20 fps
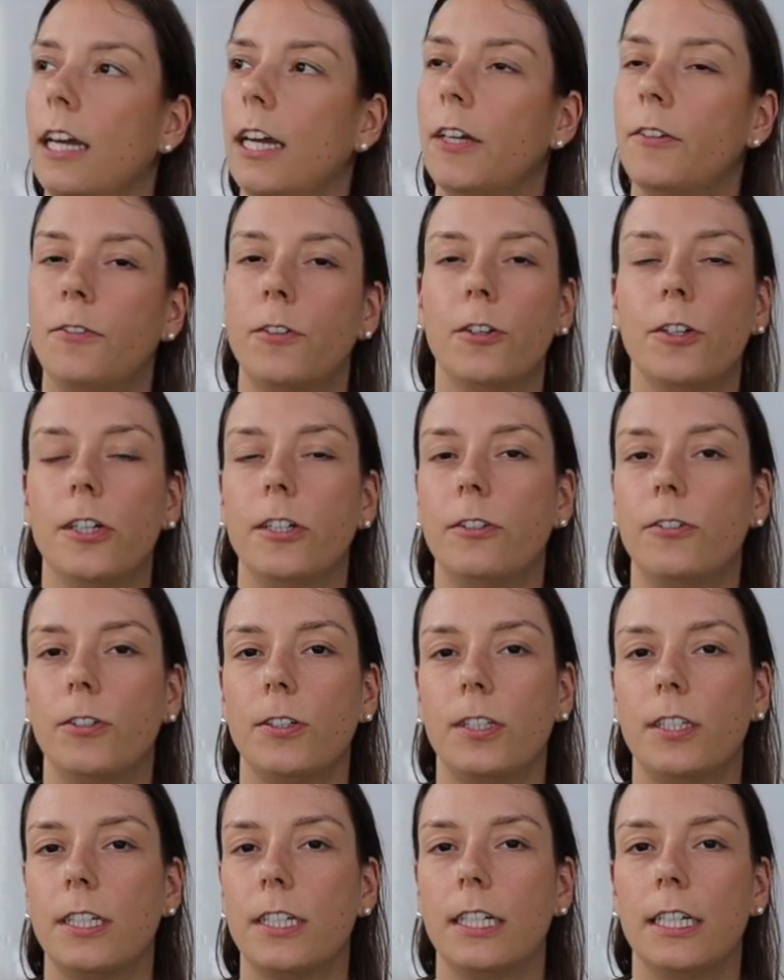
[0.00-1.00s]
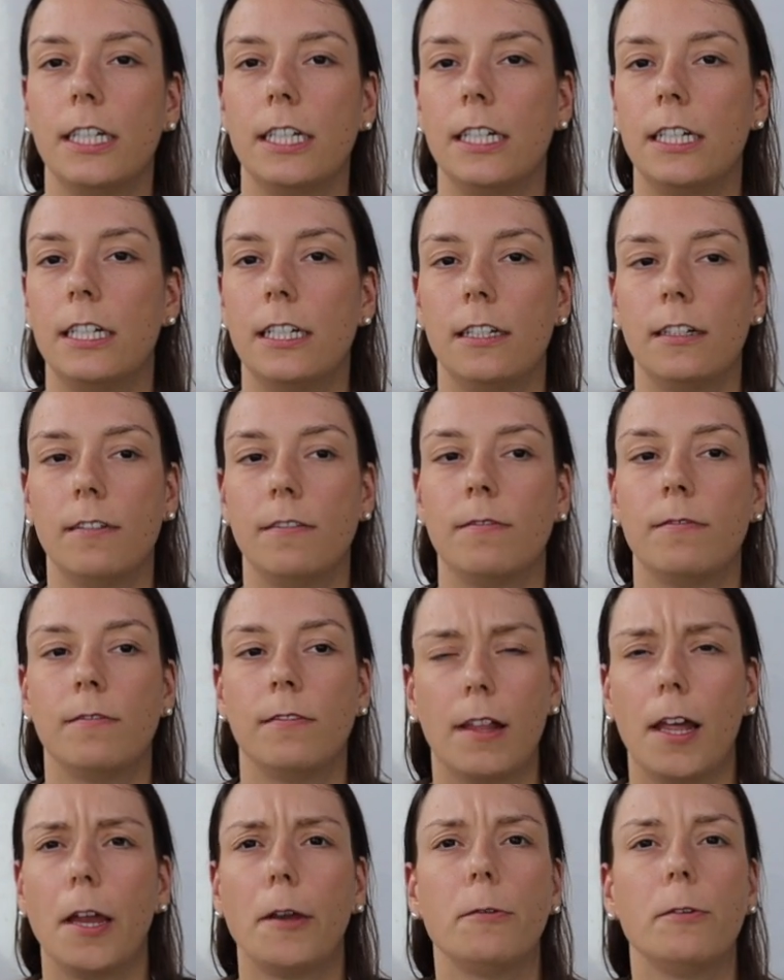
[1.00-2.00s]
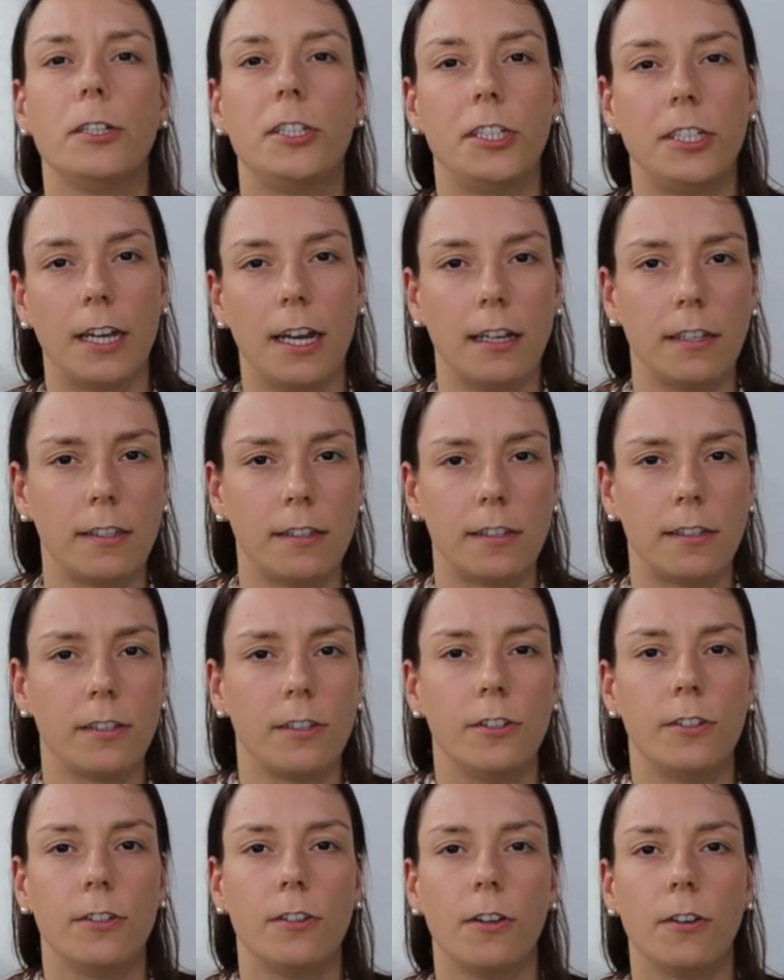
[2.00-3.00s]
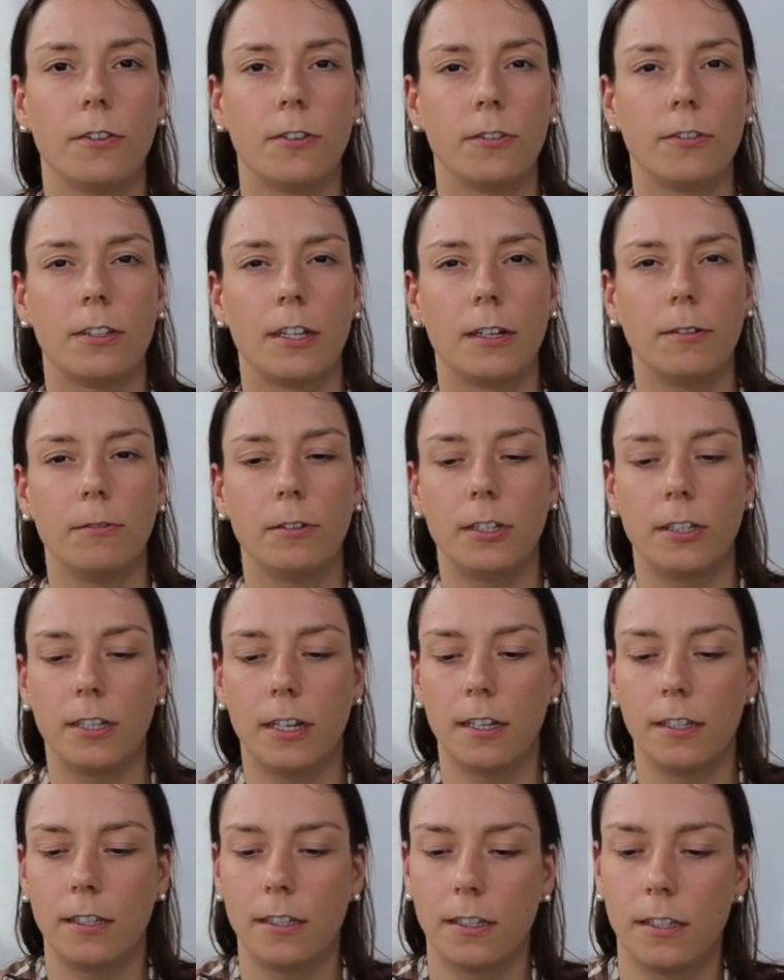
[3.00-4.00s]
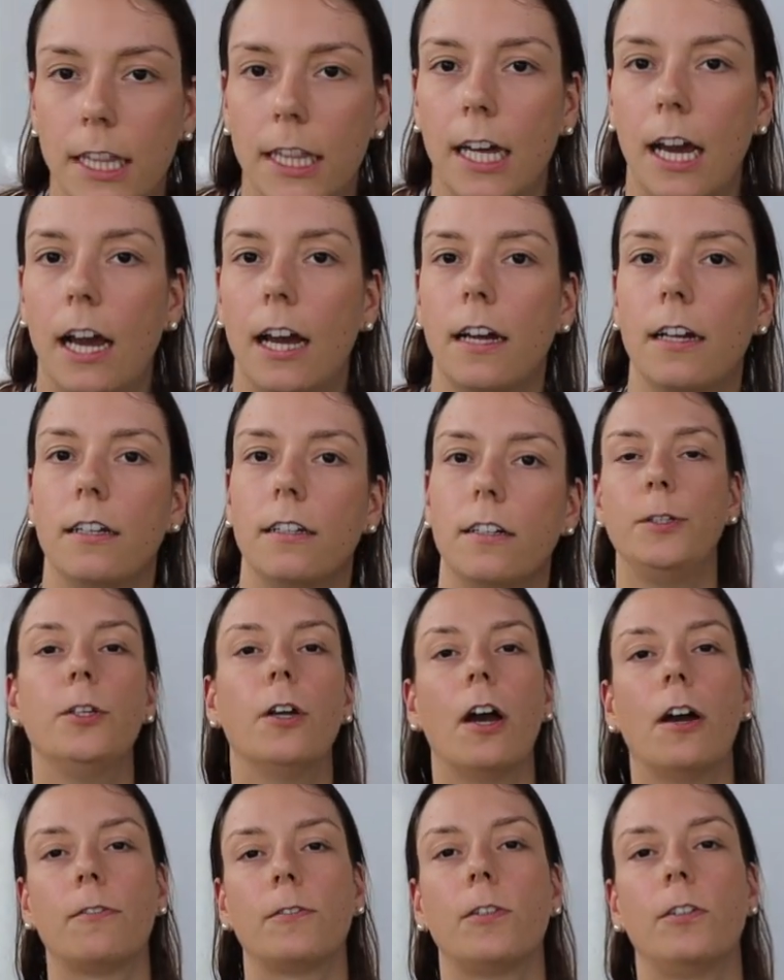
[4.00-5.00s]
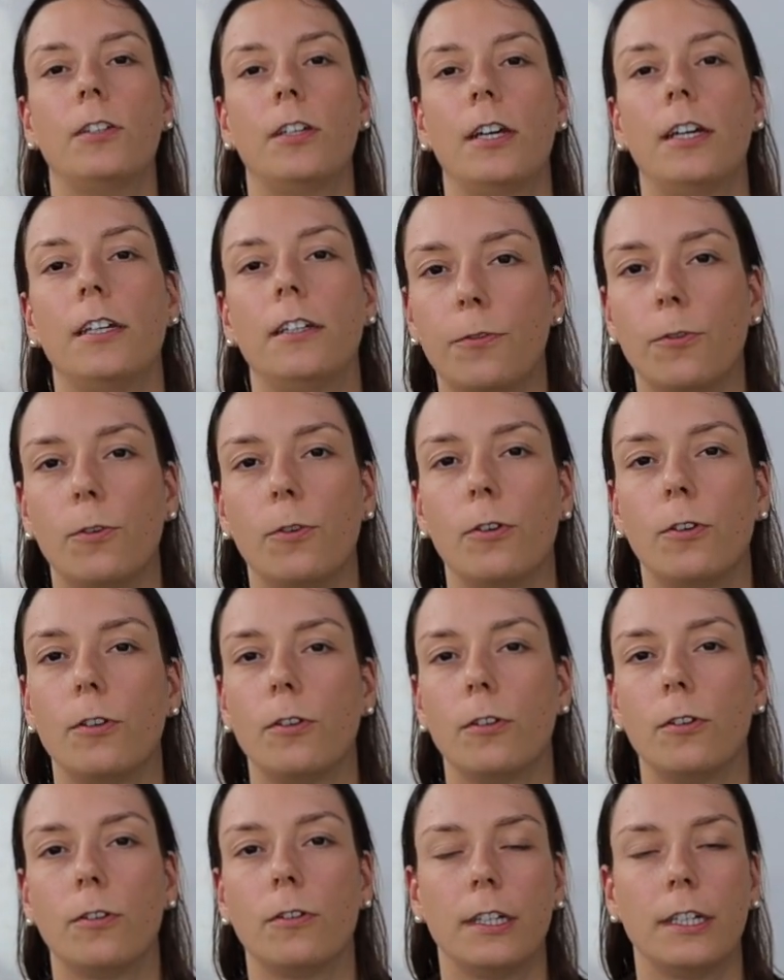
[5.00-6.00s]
If you're interested in language tests, you know, those language tests that you have to take for